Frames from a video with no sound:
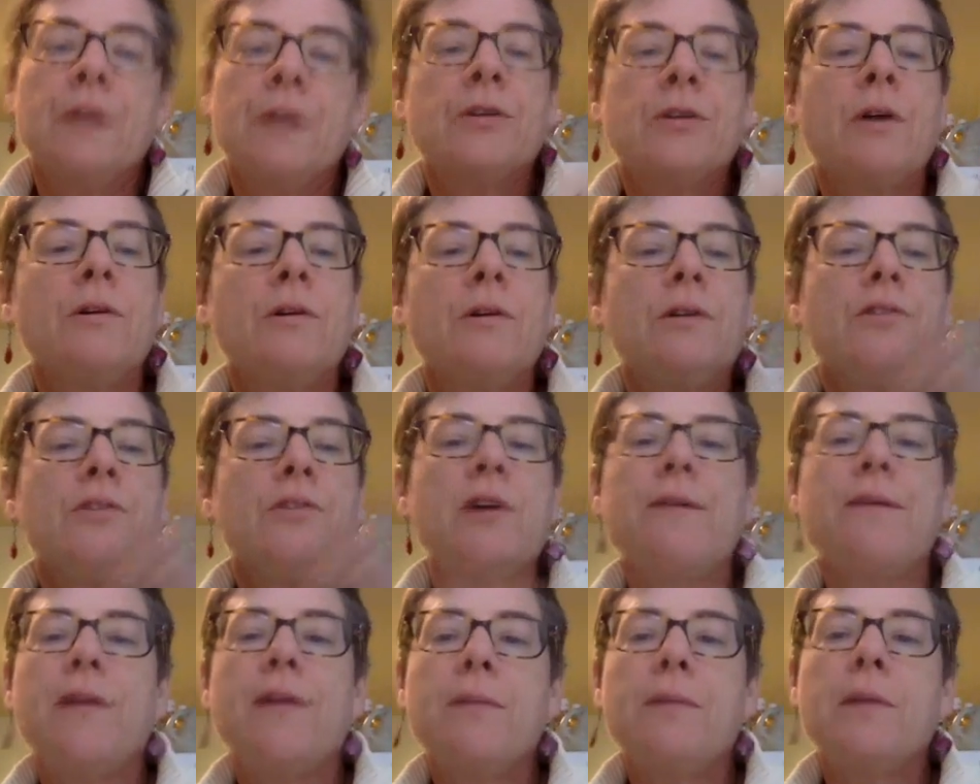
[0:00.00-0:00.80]
So,
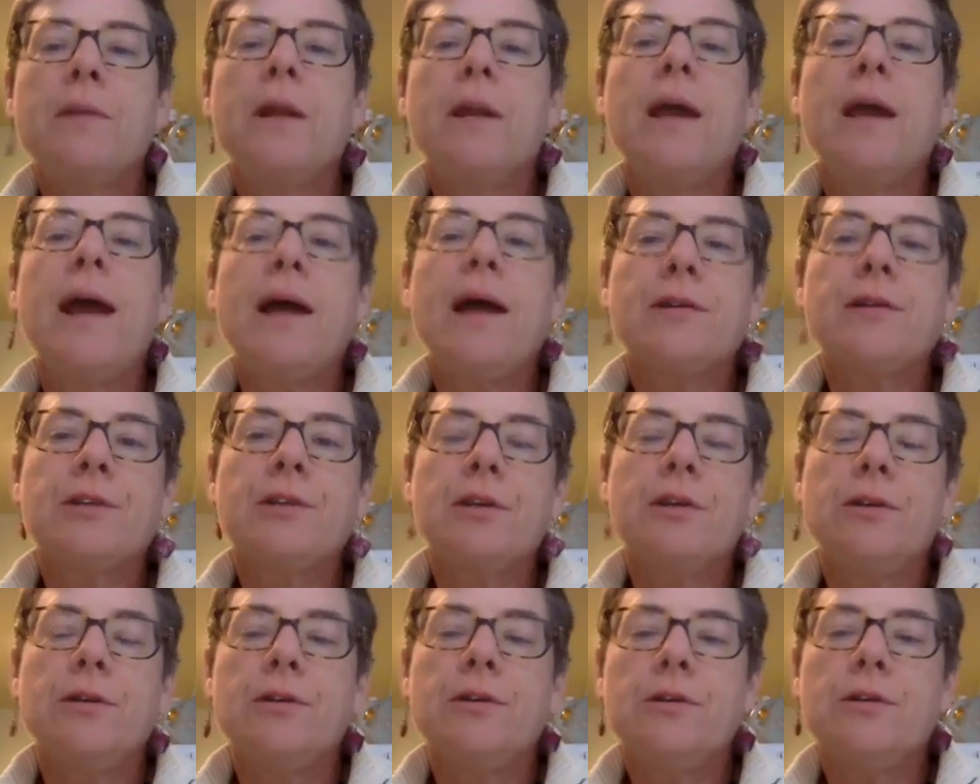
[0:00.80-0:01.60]
Jeff, I'm going to ask
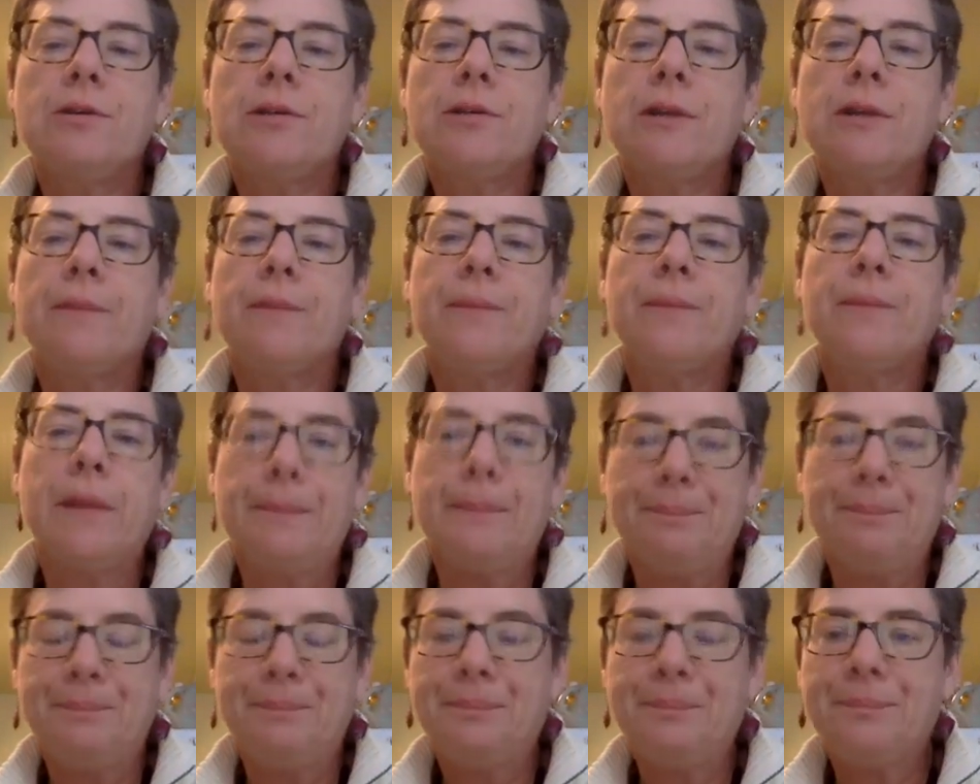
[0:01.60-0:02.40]
you to do
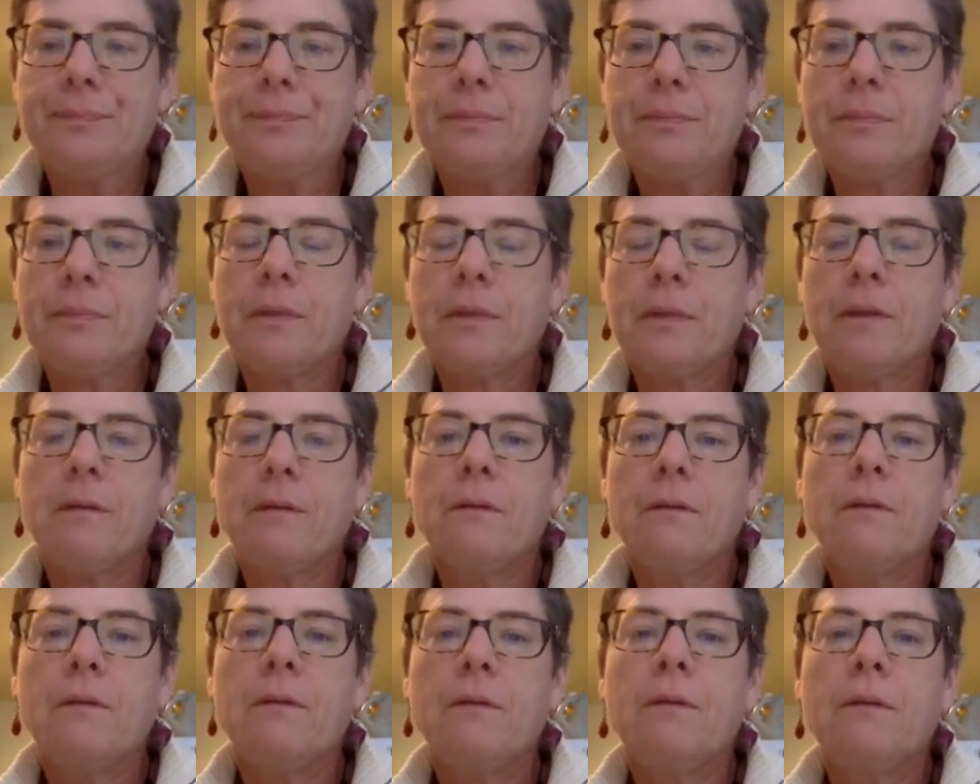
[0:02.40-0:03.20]
something.
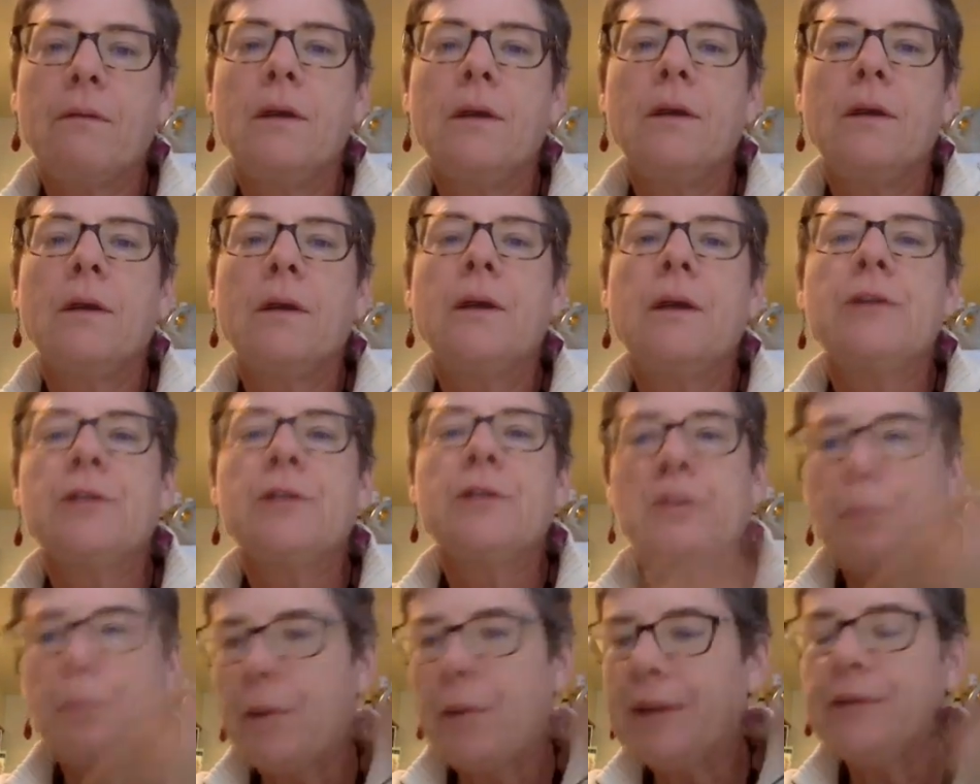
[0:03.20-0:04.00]

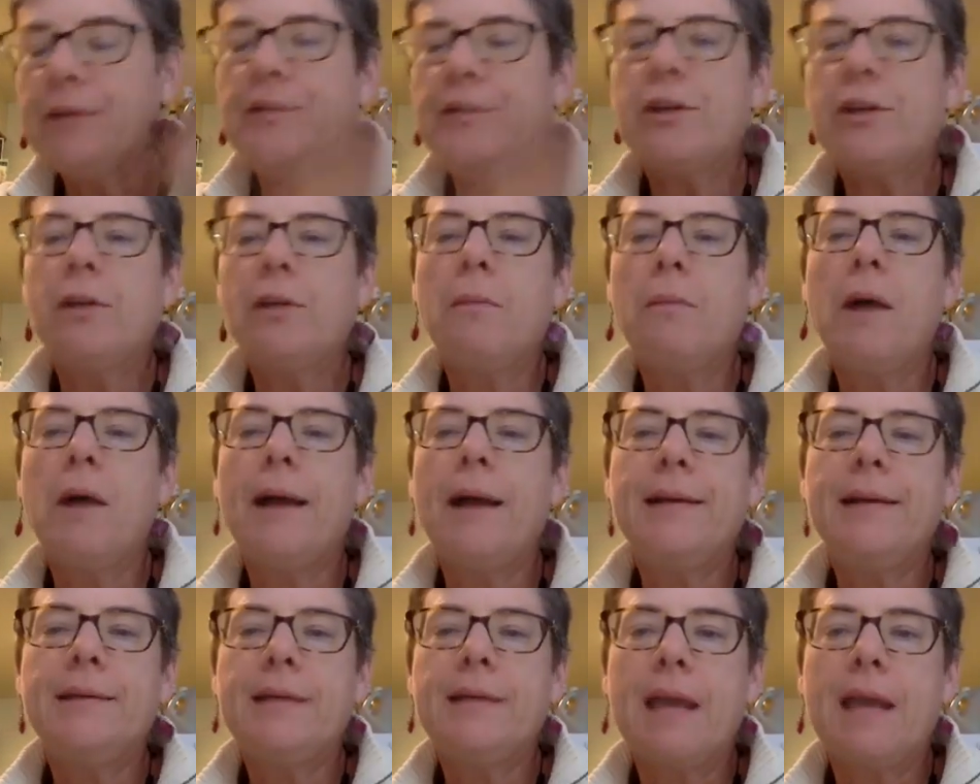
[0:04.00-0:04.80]
Just bring to your
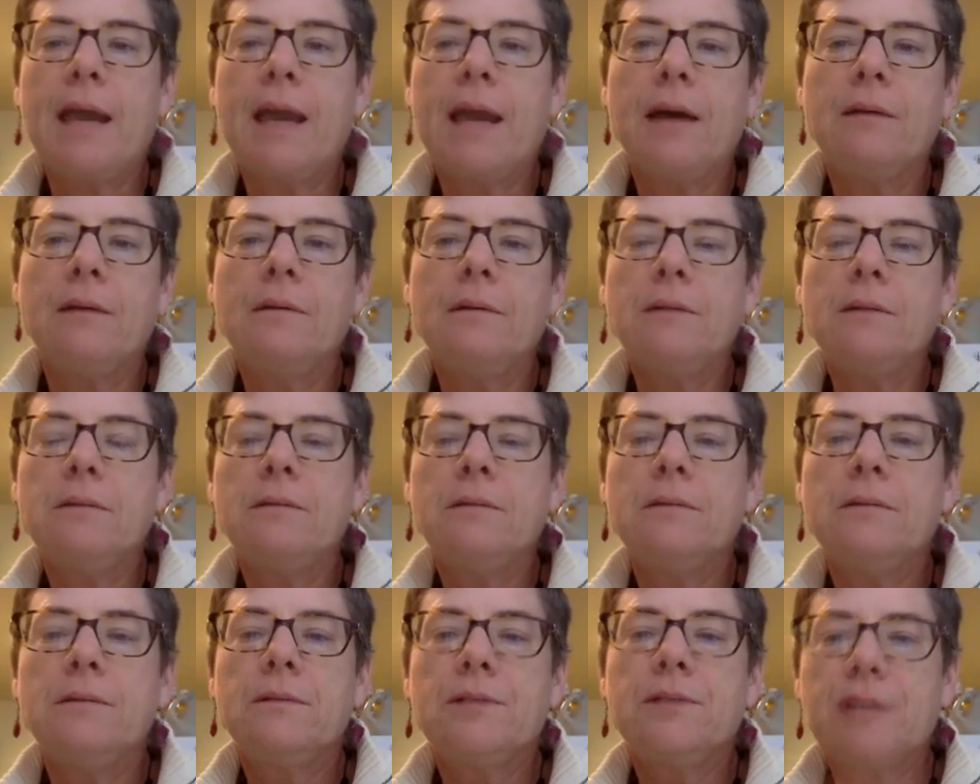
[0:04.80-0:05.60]
mind Dan,
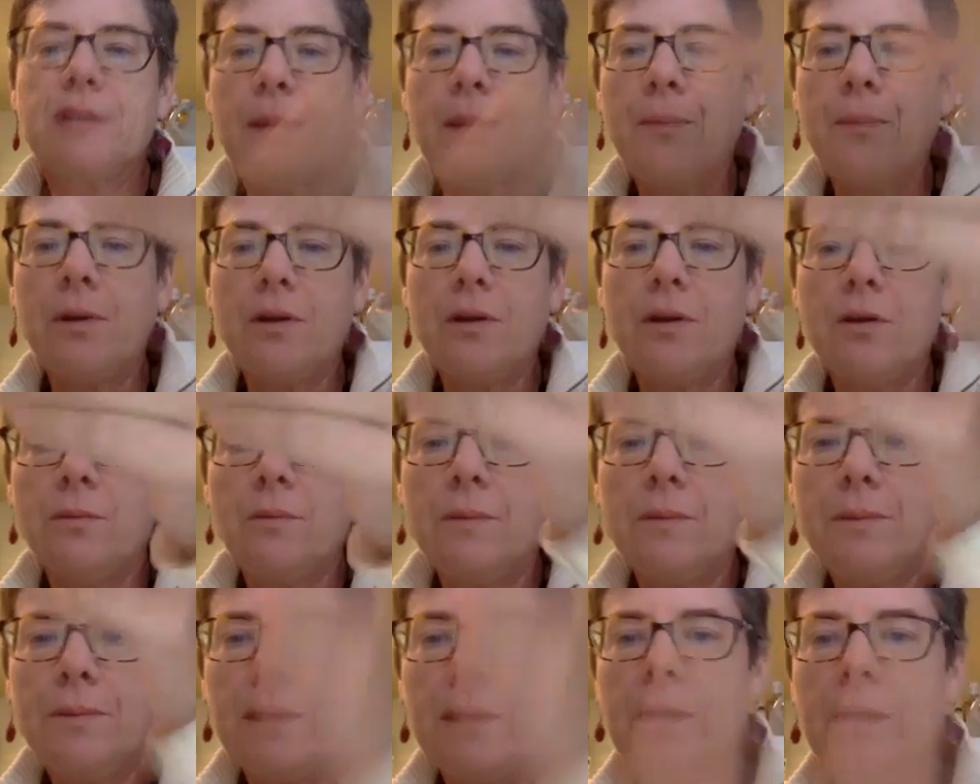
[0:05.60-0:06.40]
separate
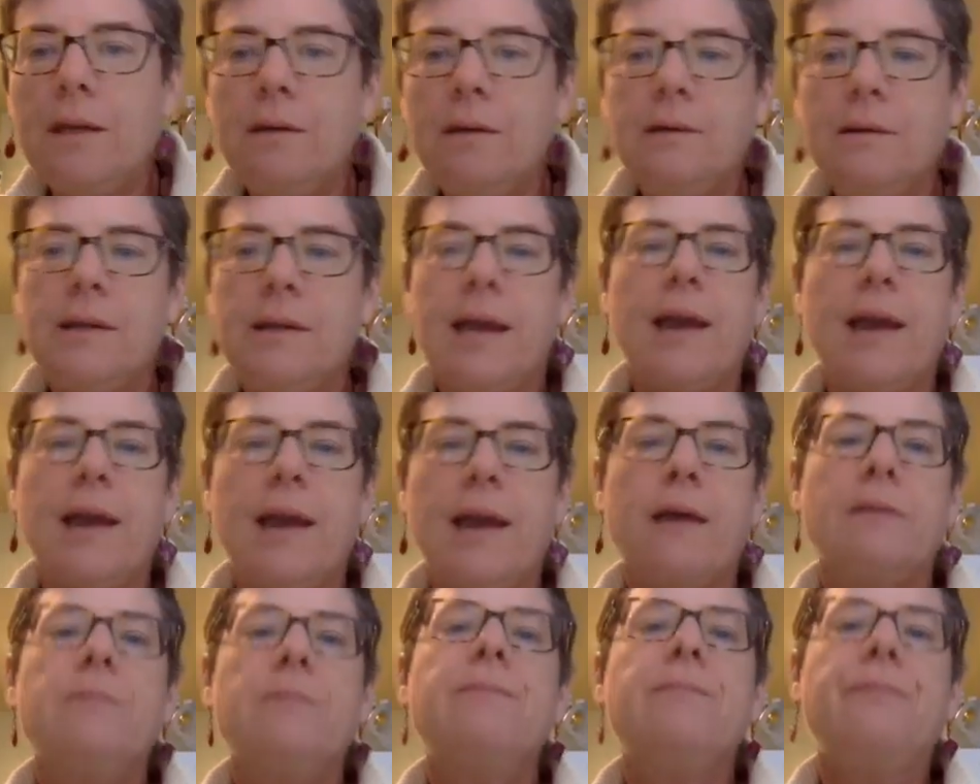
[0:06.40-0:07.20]
human being,
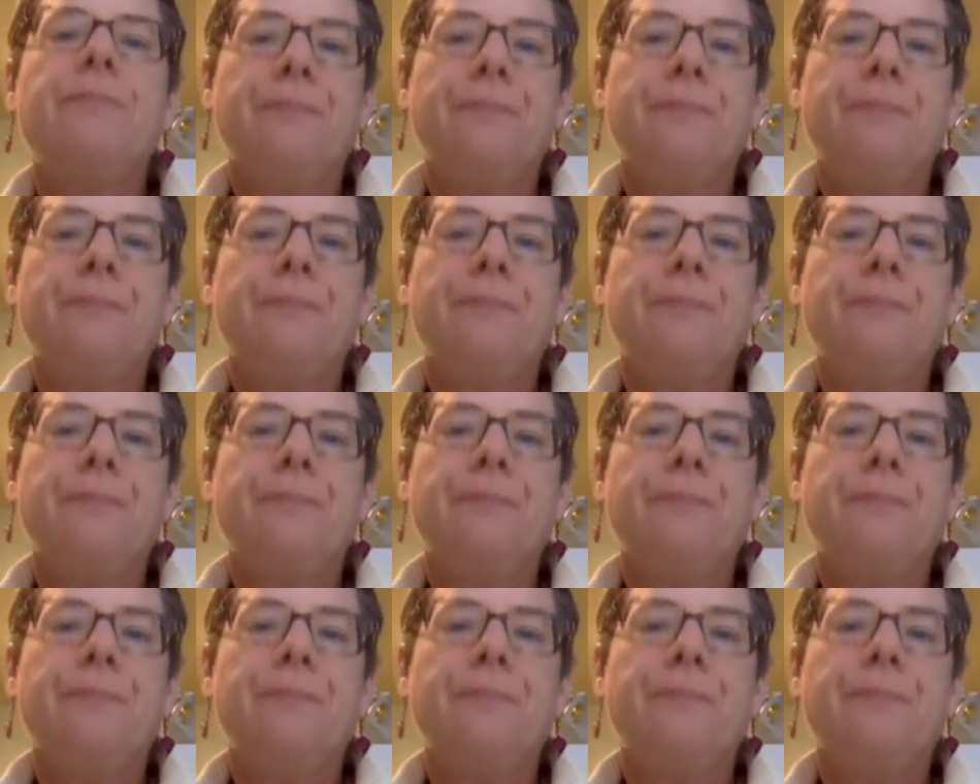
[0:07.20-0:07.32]
Dan.